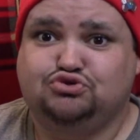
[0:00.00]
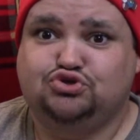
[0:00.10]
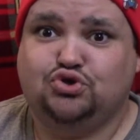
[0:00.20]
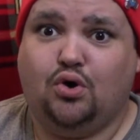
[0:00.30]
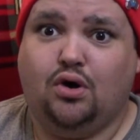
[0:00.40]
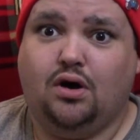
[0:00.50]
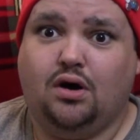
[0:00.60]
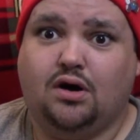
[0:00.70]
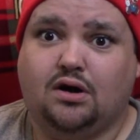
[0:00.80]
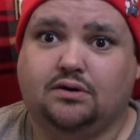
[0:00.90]

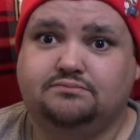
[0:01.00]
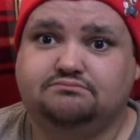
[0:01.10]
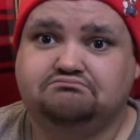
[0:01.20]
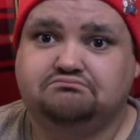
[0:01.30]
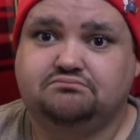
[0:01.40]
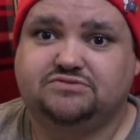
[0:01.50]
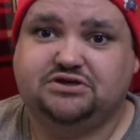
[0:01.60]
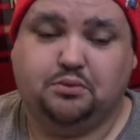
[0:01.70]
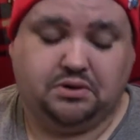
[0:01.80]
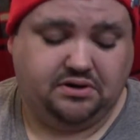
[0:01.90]
Sure.
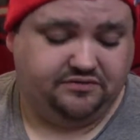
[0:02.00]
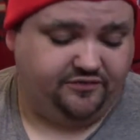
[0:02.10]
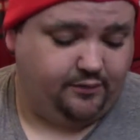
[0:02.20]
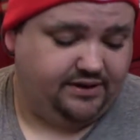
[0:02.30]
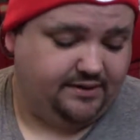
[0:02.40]
See what